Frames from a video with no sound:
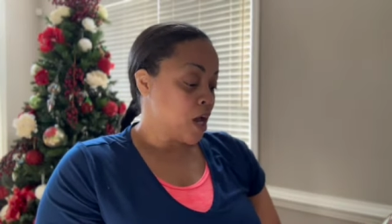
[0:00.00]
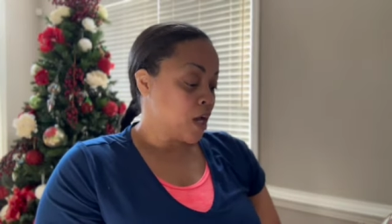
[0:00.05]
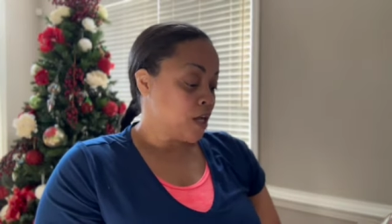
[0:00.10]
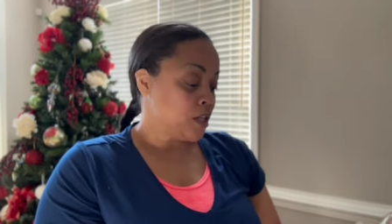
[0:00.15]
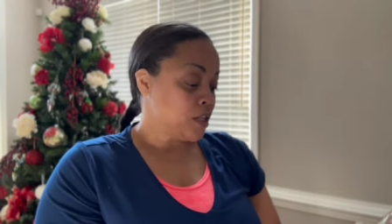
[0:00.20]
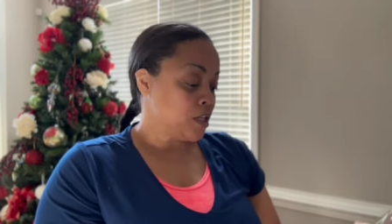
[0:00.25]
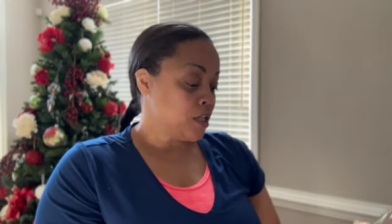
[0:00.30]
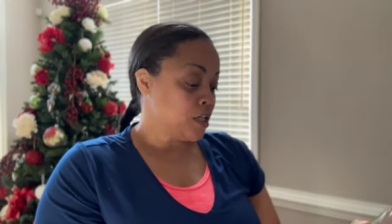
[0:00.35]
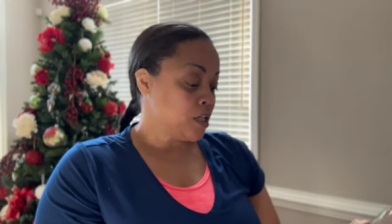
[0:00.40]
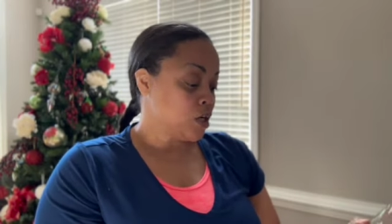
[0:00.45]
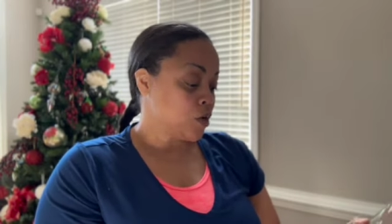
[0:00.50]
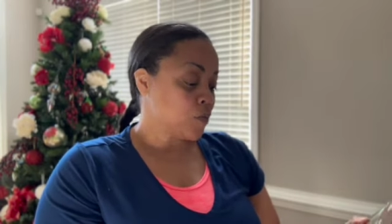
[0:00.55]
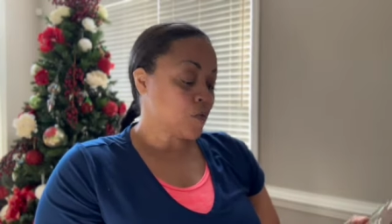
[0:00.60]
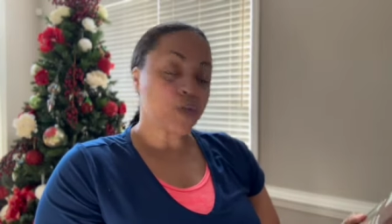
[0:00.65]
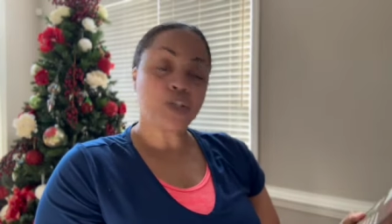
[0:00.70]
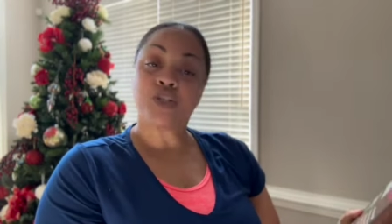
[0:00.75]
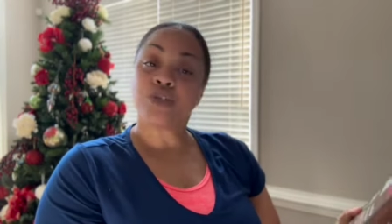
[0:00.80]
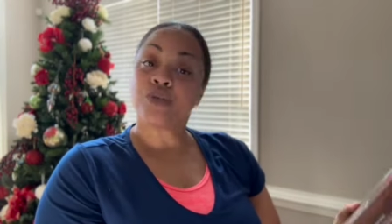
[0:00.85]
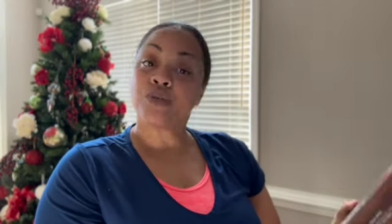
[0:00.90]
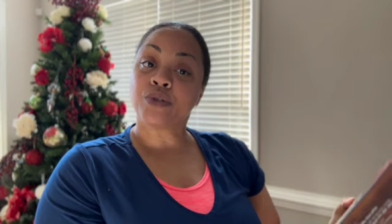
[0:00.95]
the
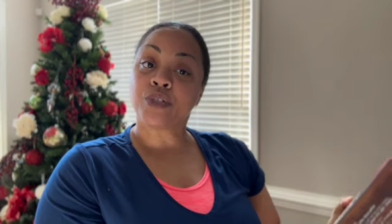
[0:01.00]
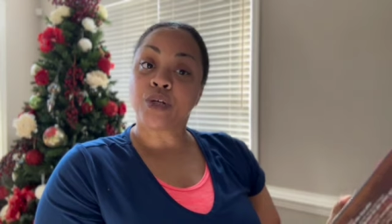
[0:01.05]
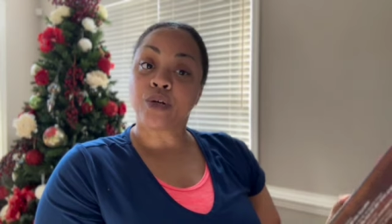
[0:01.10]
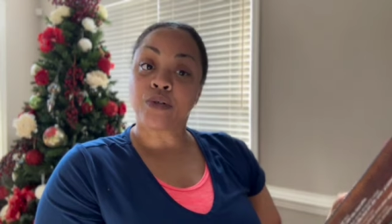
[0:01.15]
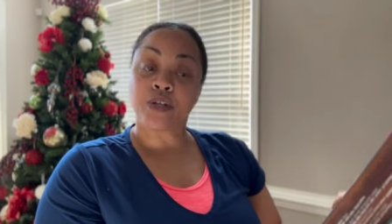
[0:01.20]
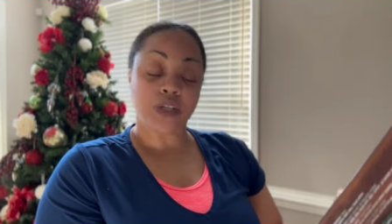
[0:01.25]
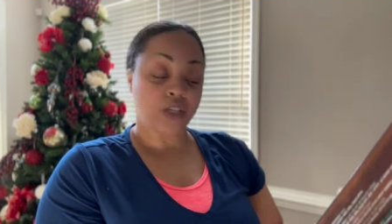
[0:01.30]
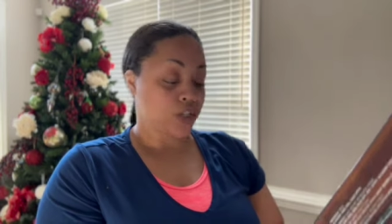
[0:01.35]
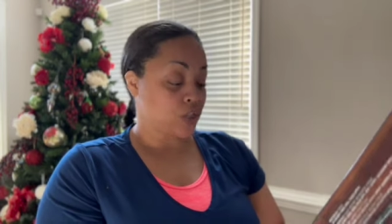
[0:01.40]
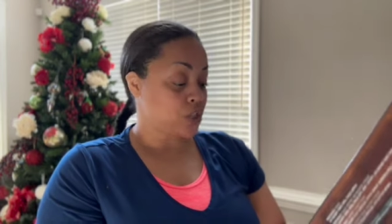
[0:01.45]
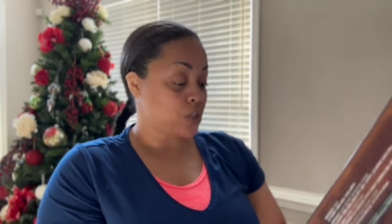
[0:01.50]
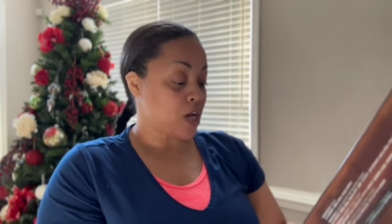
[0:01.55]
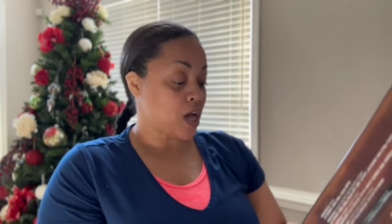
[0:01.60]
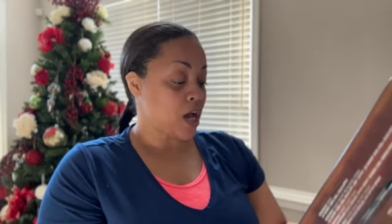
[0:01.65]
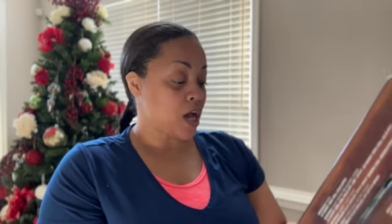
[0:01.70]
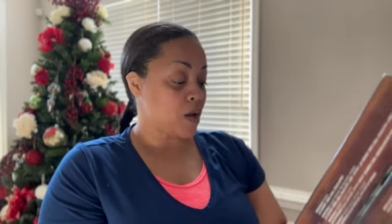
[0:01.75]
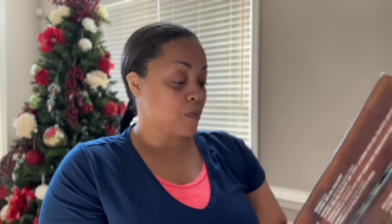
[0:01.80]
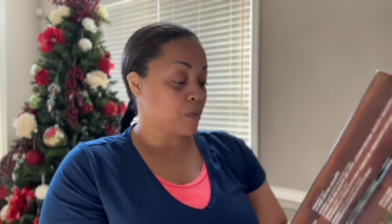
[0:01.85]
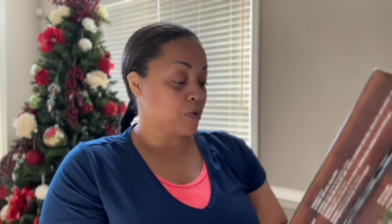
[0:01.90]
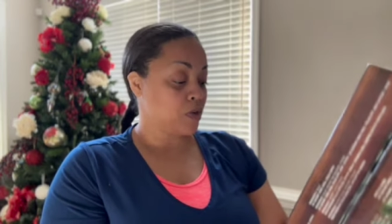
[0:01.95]
original donut
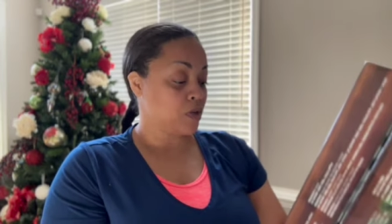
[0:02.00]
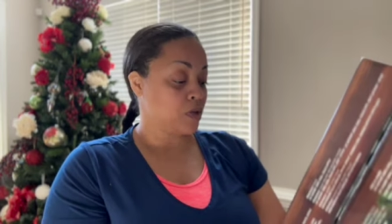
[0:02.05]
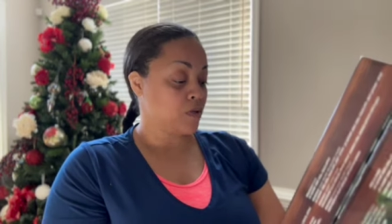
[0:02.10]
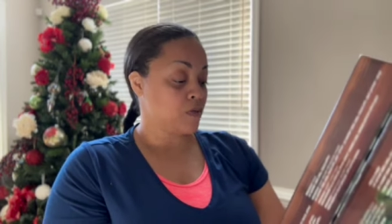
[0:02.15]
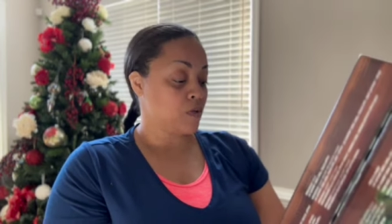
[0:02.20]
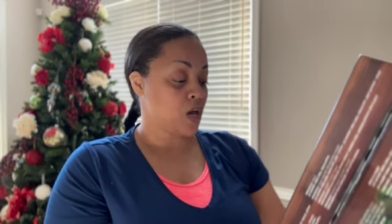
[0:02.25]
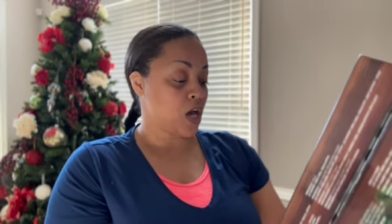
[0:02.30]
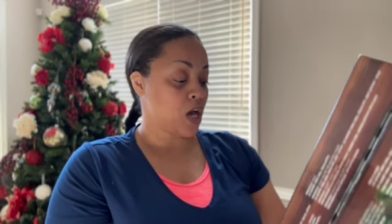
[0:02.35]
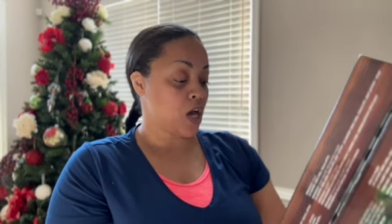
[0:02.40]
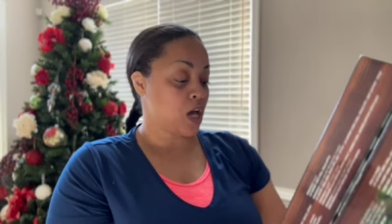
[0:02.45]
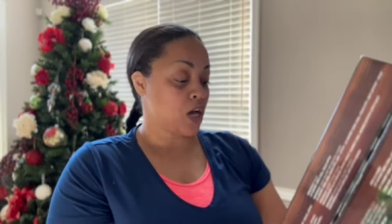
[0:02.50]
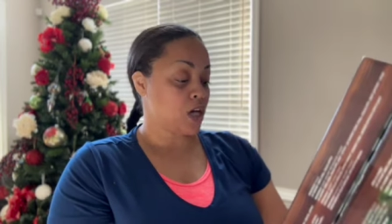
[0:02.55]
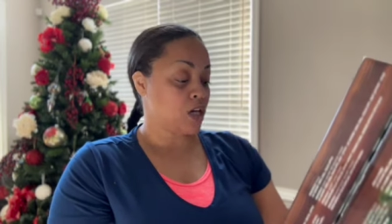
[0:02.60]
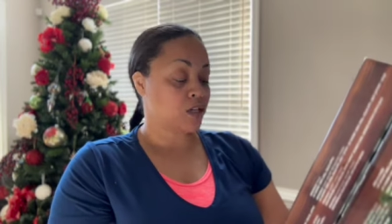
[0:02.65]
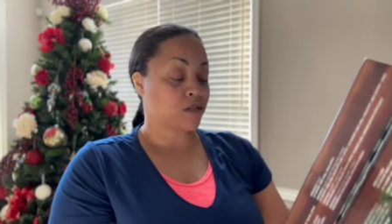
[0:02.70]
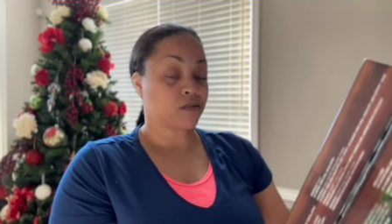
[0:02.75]
shop, uh,